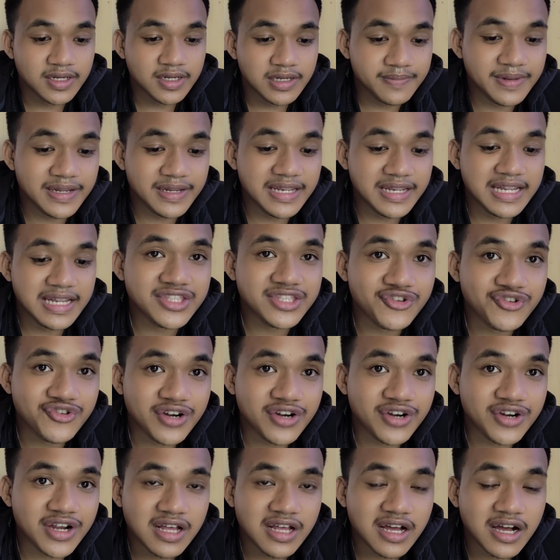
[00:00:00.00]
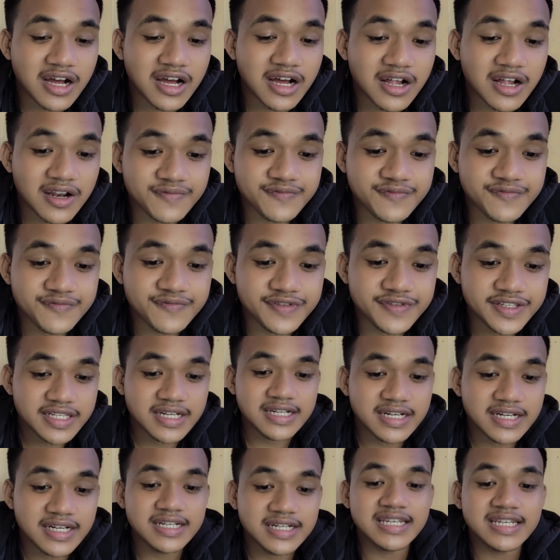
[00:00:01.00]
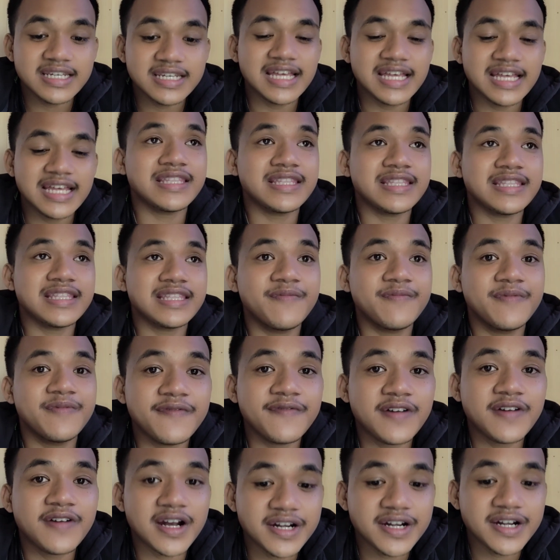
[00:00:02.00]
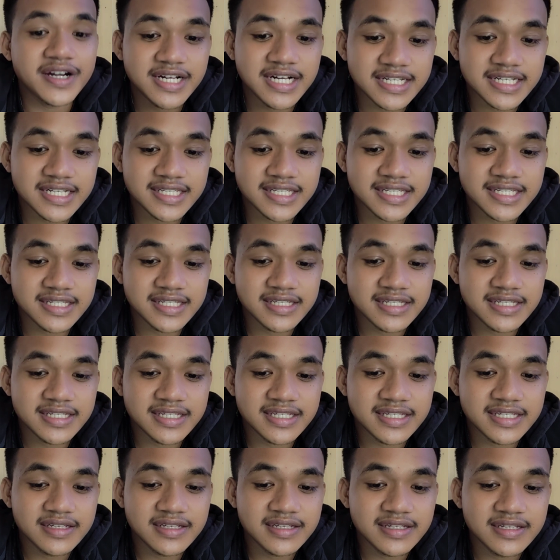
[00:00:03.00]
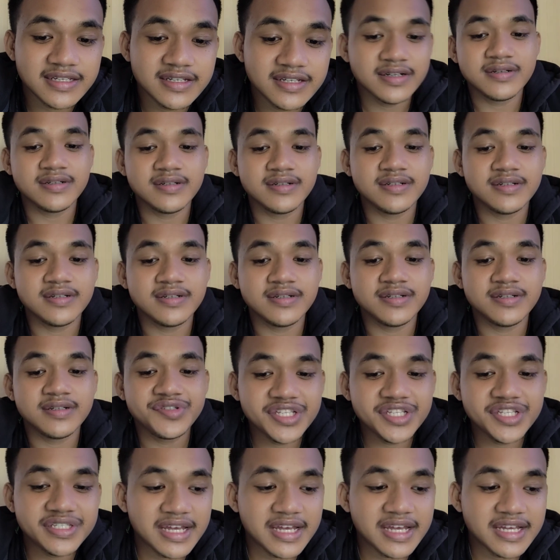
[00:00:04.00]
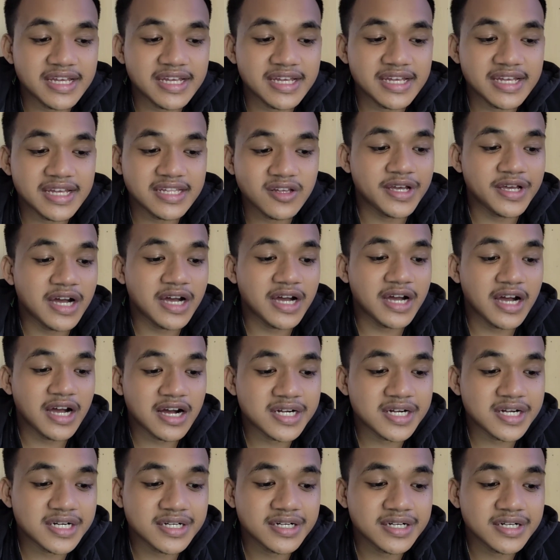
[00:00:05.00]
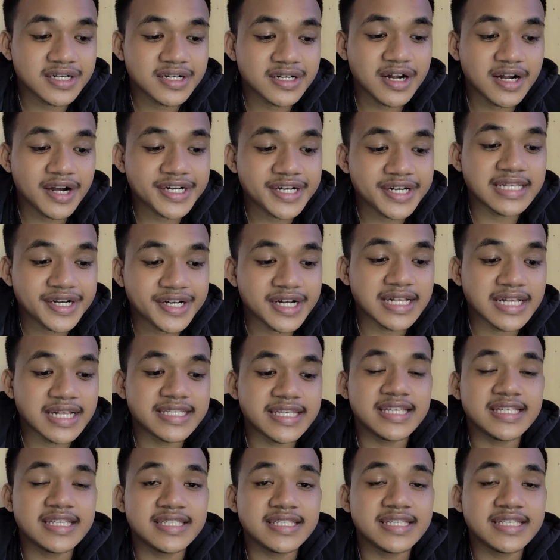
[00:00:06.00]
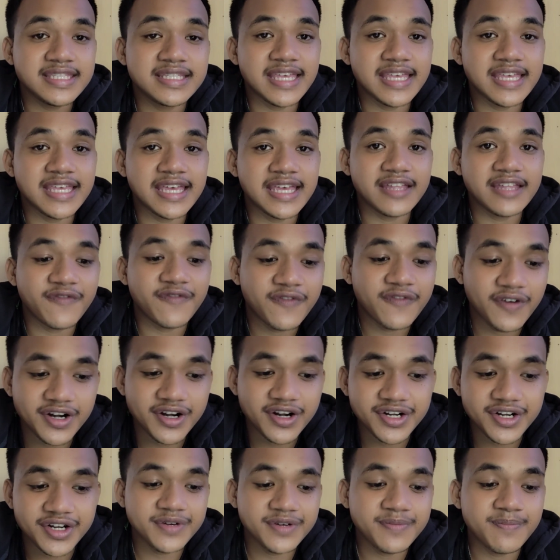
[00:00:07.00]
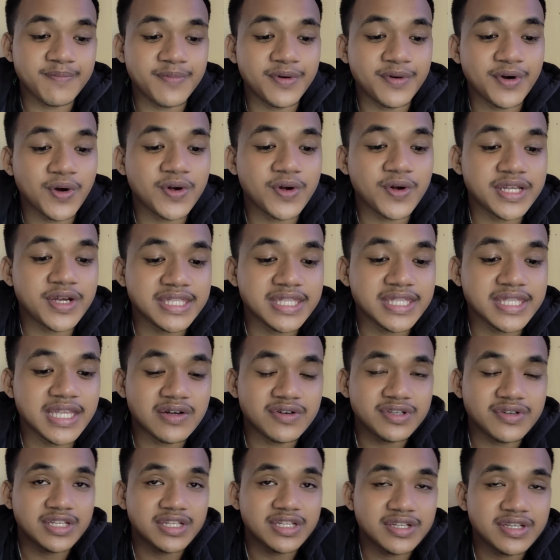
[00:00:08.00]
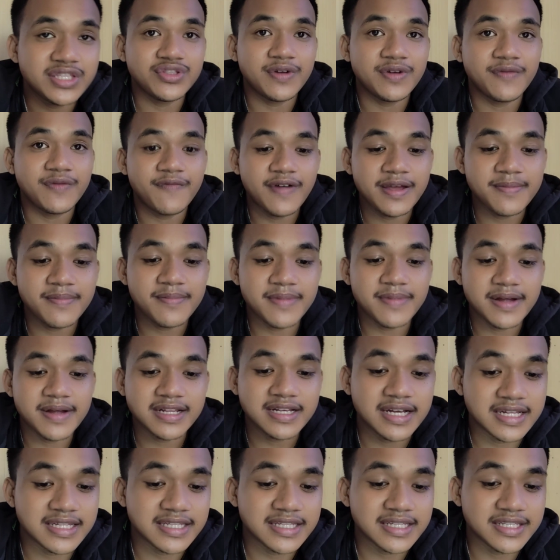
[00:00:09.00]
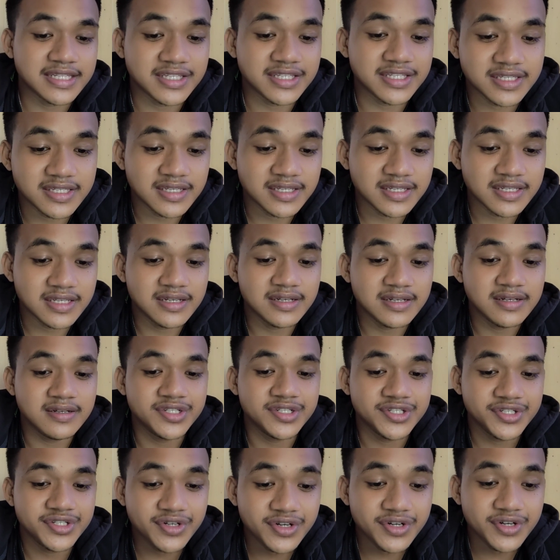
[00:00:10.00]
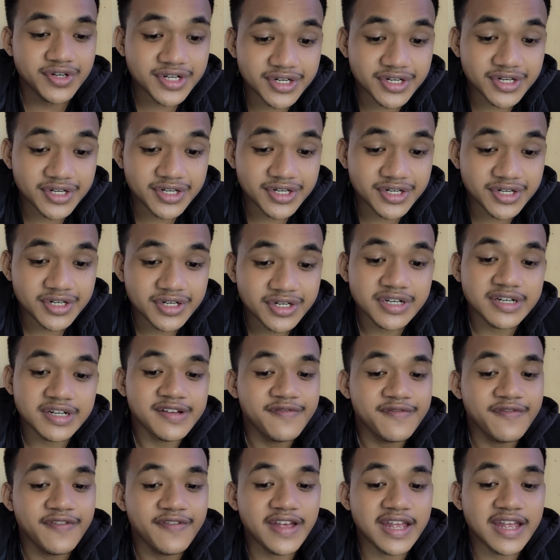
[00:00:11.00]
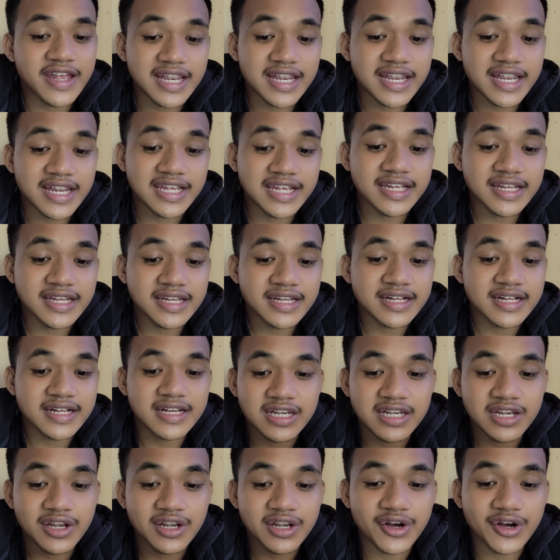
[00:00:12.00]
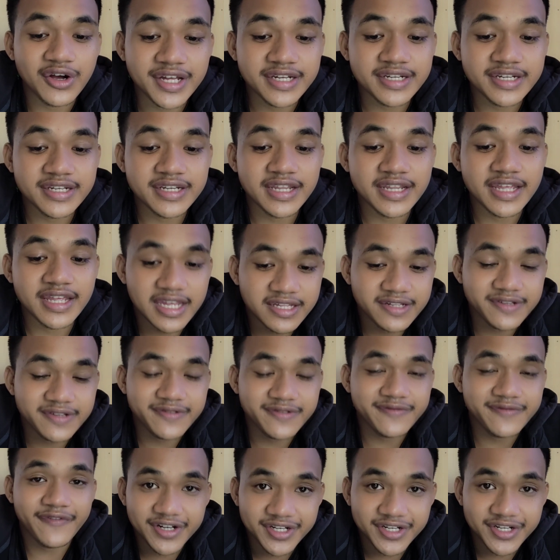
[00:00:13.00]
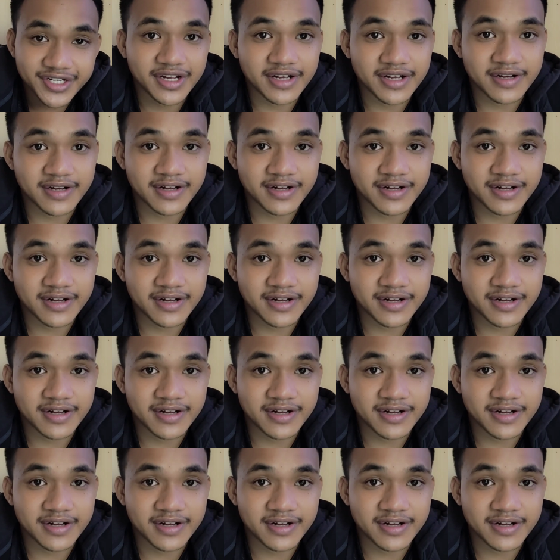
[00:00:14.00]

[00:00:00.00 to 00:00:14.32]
bilateral halves like the beef carcass. Each side of the hog carcass is then further broken down into the primal cuts: shoulder, belly, loin, and fresh.